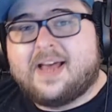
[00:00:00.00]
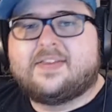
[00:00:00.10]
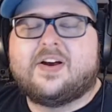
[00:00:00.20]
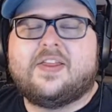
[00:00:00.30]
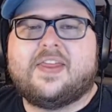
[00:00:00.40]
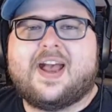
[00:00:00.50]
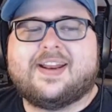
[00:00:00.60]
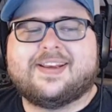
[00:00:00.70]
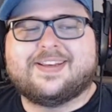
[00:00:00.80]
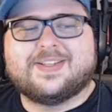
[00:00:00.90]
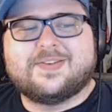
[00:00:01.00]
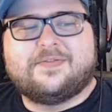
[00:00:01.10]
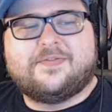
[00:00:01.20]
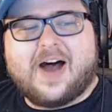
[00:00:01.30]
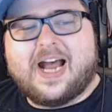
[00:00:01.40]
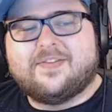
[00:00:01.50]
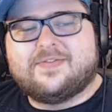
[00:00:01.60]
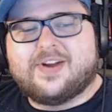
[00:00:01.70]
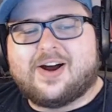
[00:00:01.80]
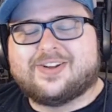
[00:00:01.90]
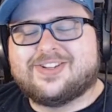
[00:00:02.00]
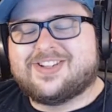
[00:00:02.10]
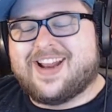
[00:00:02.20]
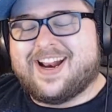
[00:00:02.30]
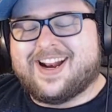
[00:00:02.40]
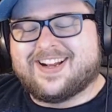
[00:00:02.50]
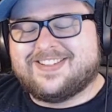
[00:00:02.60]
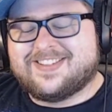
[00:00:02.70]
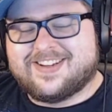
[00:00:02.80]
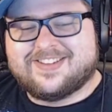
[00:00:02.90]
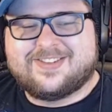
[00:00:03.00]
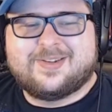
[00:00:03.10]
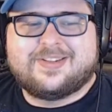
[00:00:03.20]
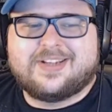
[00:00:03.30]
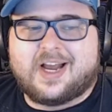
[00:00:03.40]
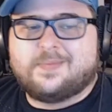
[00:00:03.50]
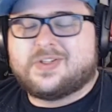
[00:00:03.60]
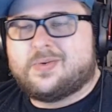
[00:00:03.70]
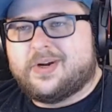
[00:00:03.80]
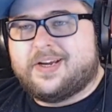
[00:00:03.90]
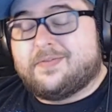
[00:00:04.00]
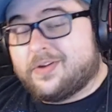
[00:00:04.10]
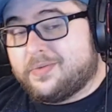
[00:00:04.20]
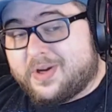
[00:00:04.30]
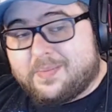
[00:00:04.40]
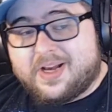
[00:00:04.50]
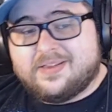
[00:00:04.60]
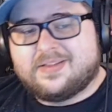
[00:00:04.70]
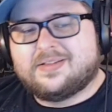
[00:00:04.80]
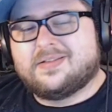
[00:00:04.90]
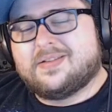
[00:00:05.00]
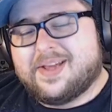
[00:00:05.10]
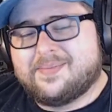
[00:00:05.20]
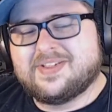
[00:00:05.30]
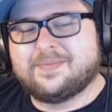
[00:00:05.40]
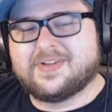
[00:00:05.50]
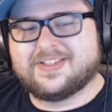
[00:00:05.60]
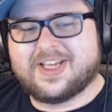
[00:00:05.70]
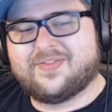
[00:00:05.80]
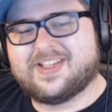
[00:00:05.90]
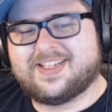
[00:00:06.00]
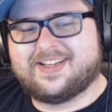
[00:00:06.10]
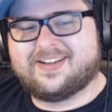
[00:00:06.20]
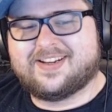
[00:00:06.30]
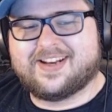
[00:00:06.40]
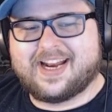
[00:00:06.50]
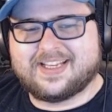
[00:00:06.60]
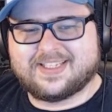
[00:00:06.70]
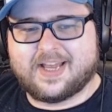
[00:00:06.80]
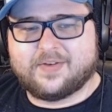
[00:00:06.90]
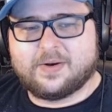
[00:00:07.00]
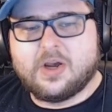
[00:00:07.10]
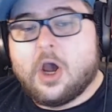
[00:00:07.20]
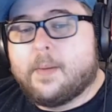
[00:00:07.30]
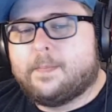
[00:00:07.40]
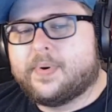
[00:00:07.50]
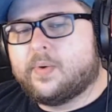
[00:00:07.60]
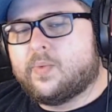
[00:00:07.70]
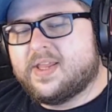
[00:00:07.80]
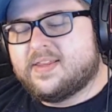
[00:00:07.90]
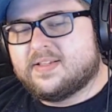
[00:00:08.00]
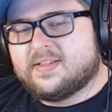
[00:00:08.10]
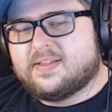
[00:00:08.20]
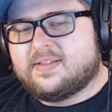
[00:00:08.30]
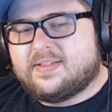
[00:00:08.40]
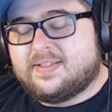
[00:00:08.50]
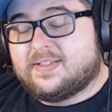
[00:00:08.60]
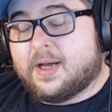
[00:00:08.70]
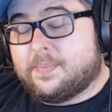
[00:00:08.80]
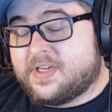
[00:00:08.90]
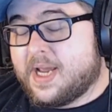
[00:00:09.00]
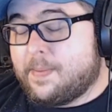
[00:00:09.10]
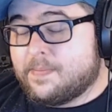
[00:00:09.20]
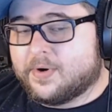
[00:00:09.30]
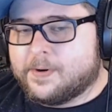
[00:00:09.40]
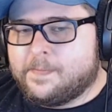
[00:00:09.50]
on that is $5.99 times 3 for 3 months comes up to $17.97. But with Subtember,